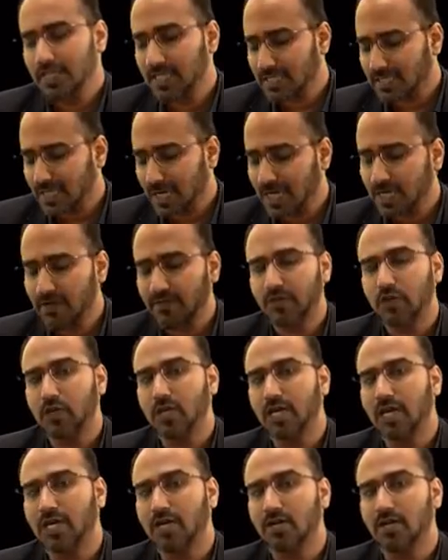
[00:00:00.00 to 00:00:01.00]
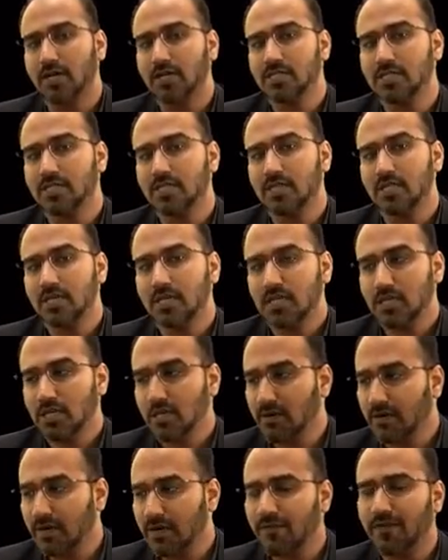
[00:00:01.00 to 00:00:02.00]
Curare notch?
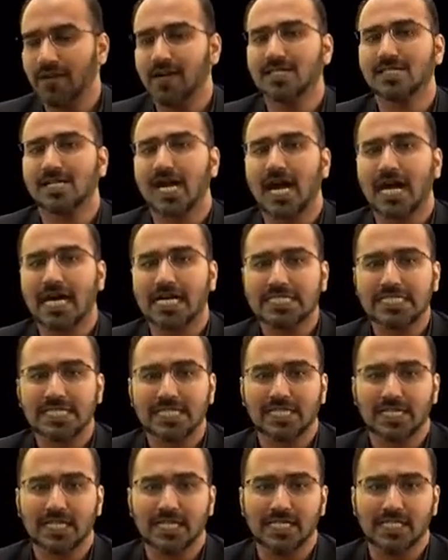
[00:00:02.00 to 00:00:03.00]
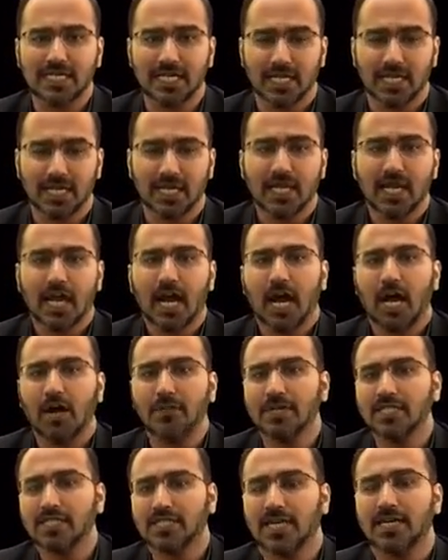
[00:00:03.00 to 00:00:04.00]
You will first ask the surgeon
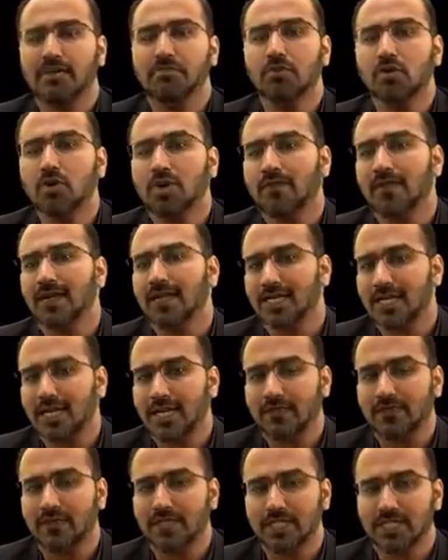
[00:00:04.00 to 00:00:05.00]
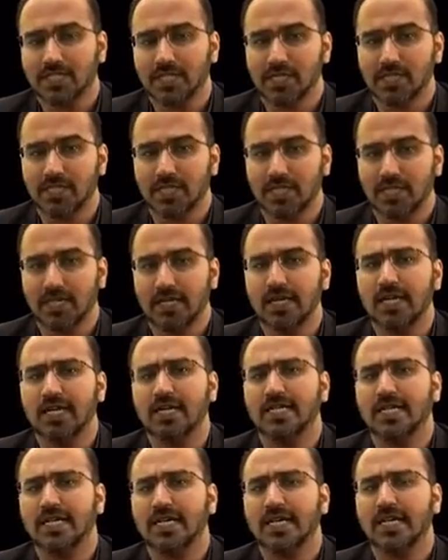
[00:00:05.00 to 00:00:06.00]
how much time more will take for the
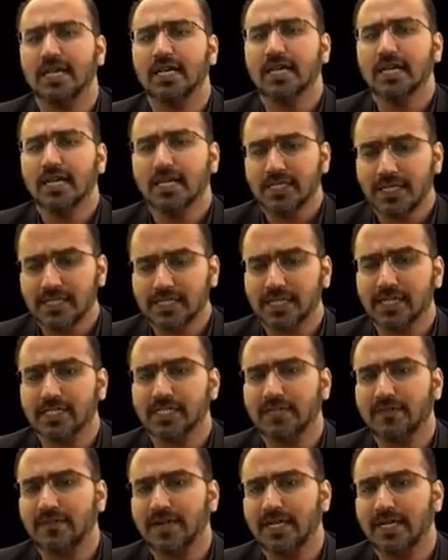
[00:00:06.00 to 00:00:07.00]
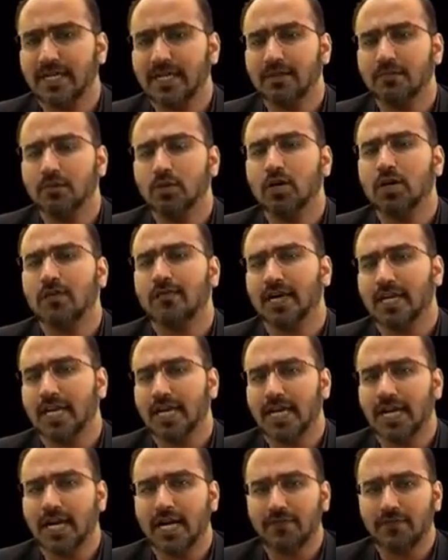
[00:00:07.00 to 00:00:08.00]
surgery. The surgeon will tell more
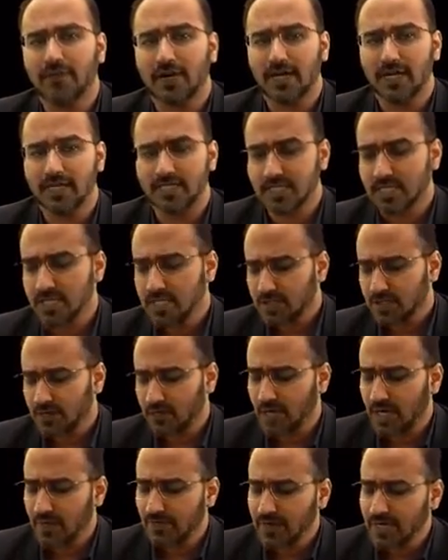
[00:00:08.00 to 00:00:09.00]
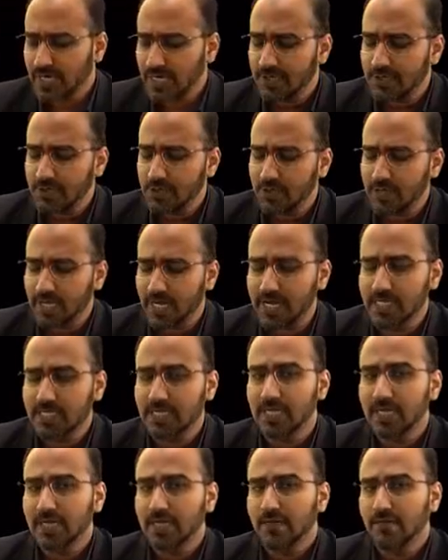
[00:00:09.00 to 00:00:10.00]
1.5 hours. So what we need to do
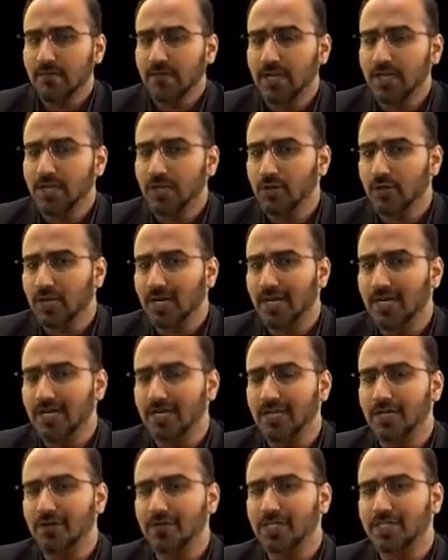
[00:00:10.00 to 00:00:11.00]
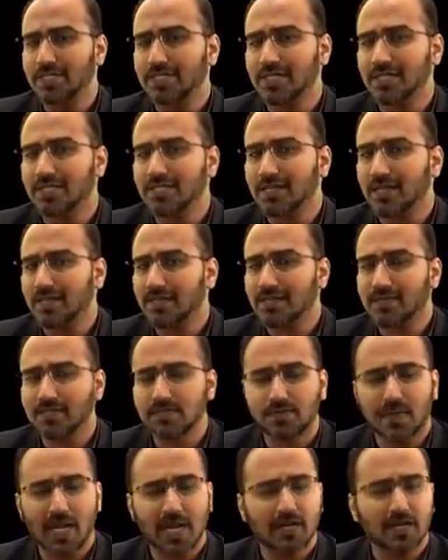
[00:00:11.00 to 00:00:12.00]
guys? Will you continue the surgery in
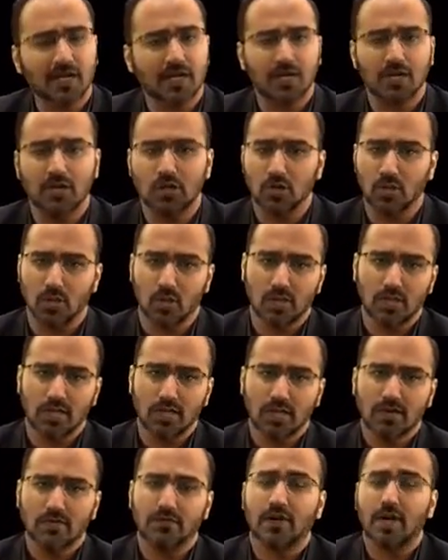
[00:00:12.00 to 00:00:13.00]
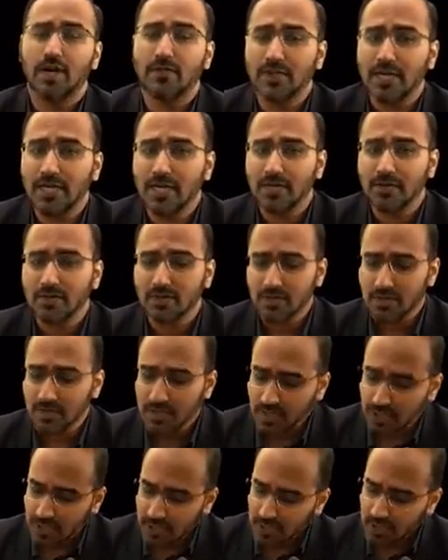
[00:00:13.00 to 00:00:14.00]
this manner? No. What we need to do?
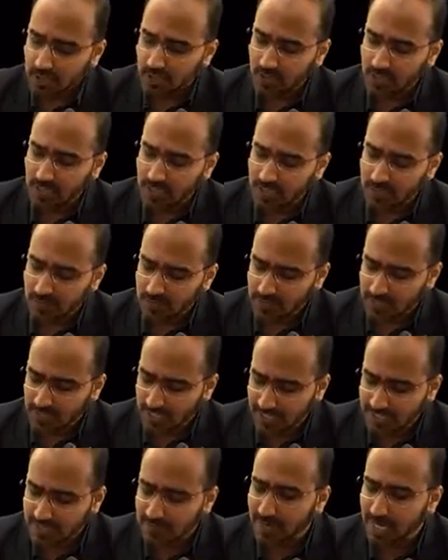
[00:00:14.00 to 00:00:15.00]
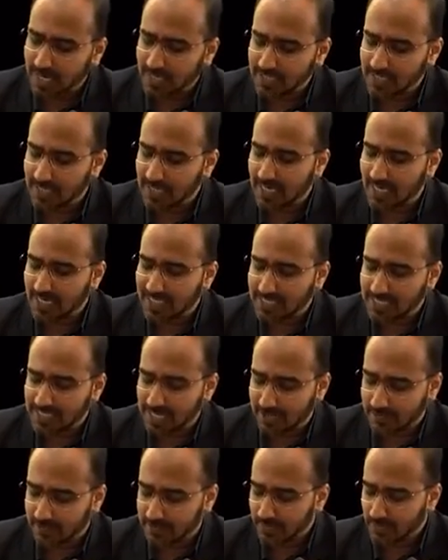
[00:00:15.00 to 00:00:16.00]
You need to, the next
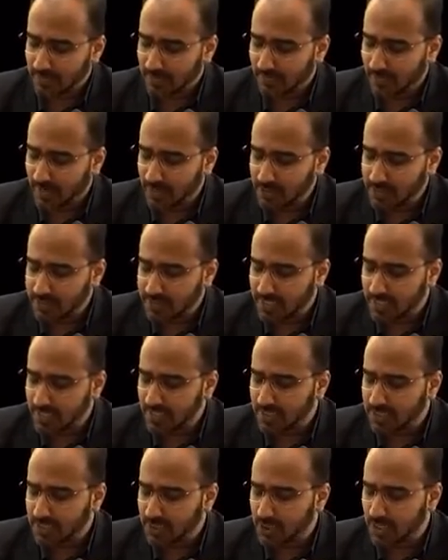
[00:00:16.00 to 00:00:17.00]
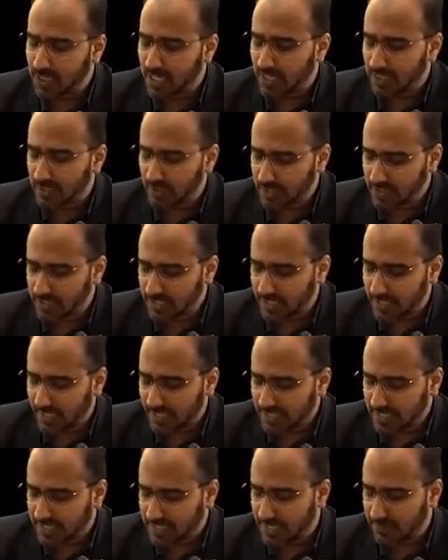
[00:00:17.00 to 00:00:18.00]
step, when you see this Curare notch, the
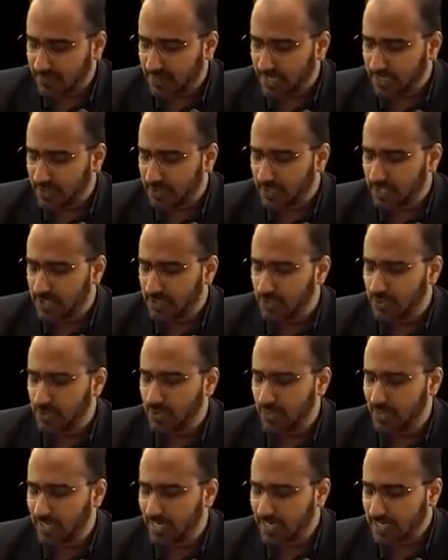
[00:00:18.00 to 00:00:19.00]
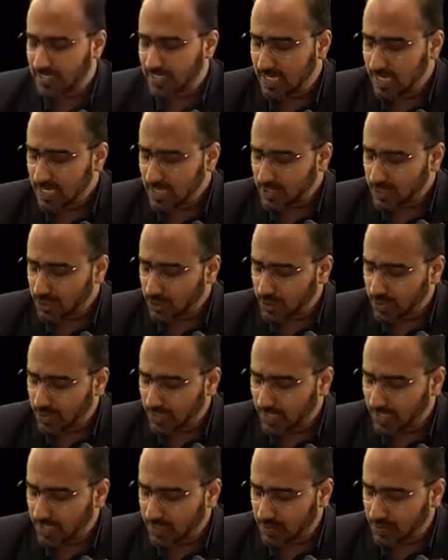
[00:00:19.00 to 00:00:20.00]
next step that you need to do is, you
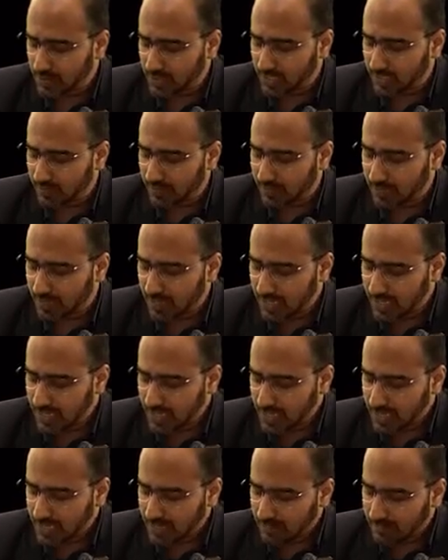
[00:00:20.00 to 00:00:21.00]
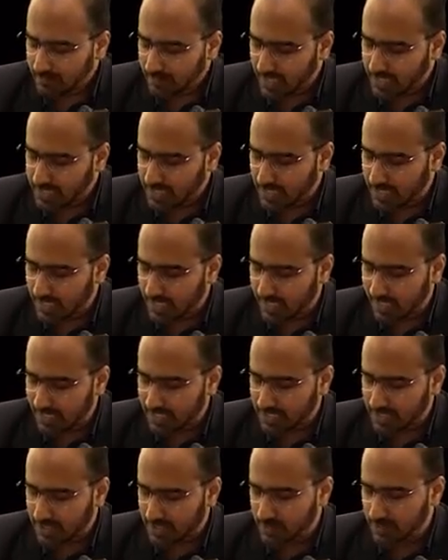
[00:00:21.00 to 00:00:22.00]
need to give a muscle relaxant.